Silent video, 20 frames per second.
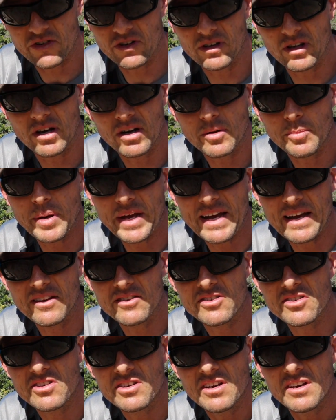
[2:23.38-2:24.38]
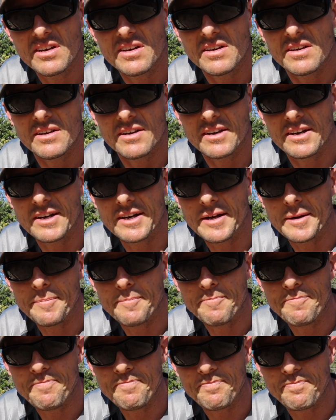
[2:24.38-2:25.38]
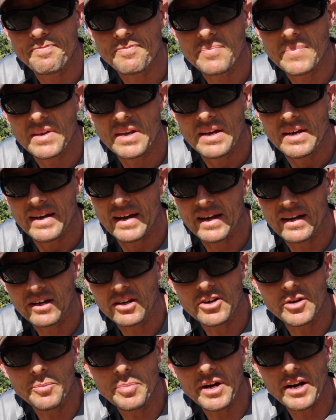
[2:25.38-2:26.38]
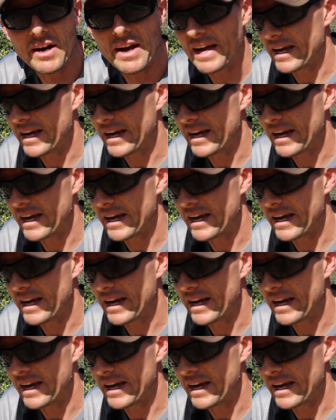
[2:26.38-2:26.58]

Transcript: or long pants, and a good pair of